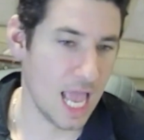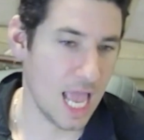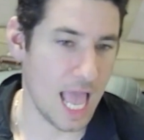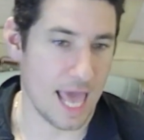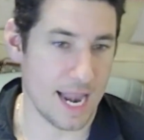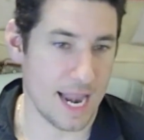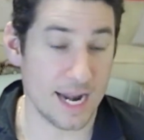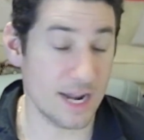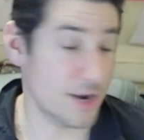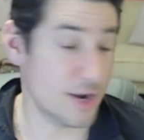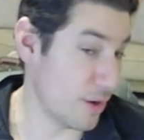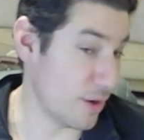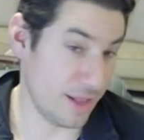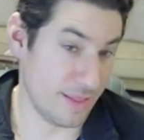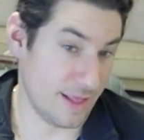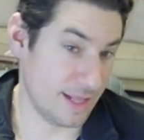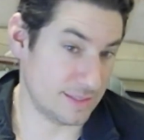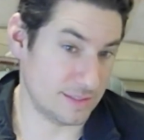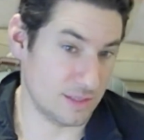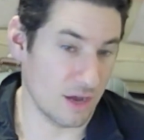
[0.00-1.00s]
And I didn't know any of
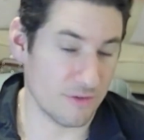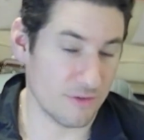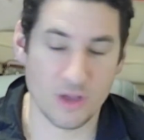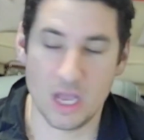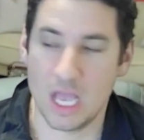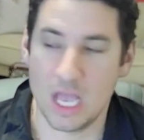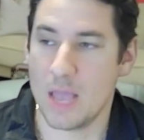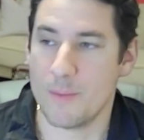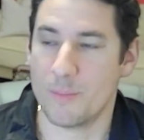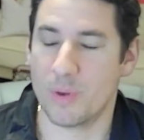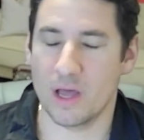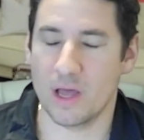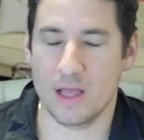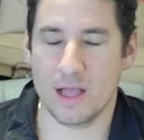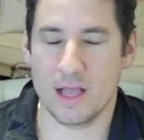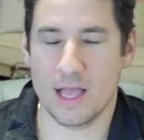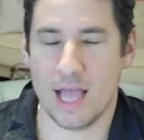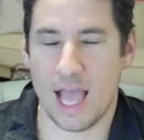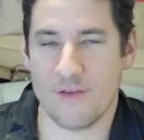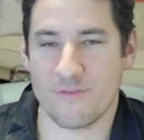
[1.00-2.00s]
that stuff. But
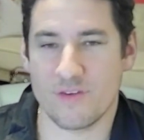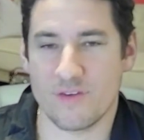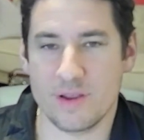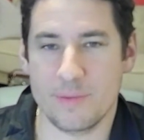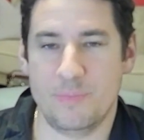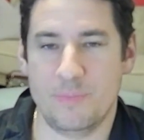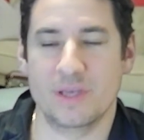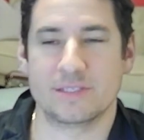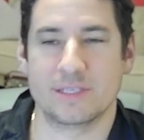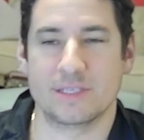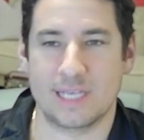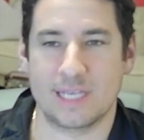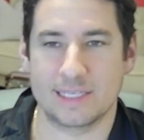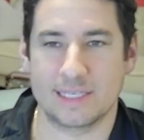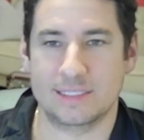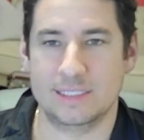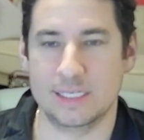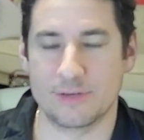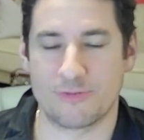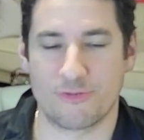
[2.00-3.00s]
every business has
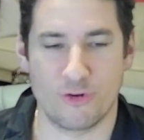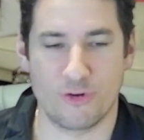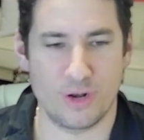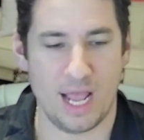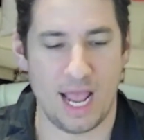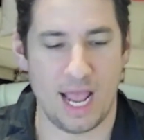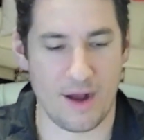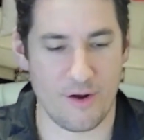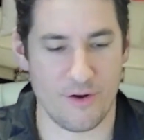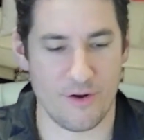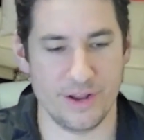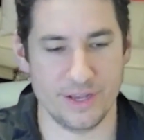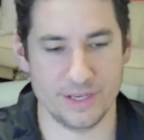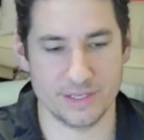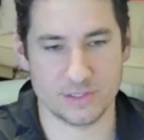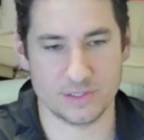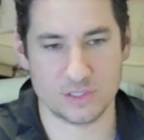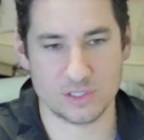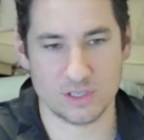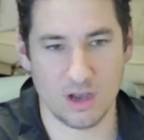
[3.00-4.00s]
different
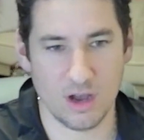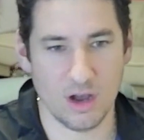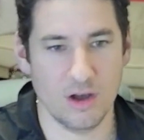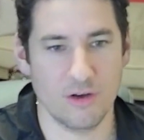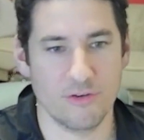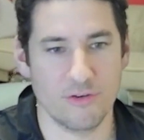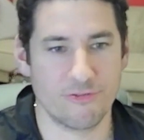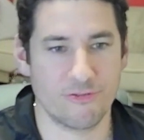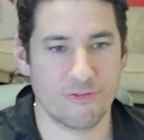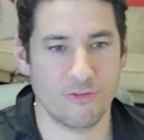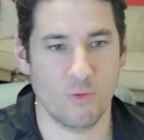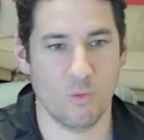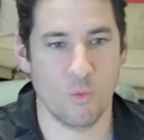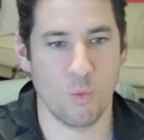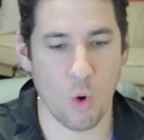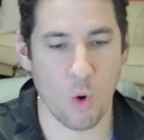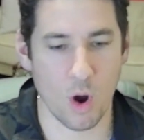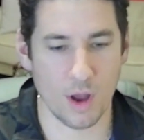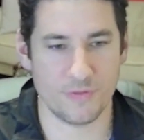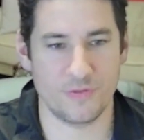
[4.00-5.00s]
areas of
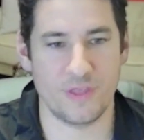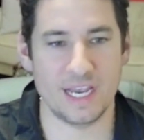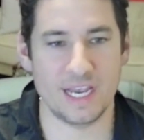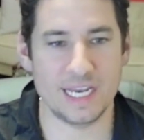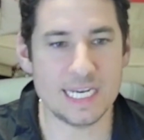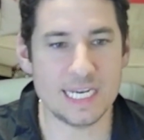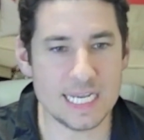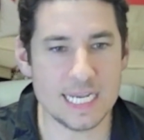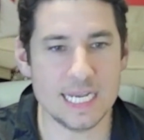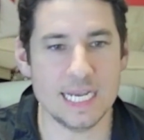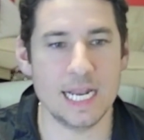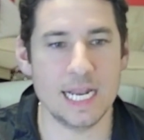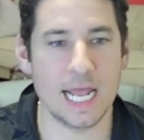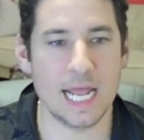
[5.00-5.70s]
what they need.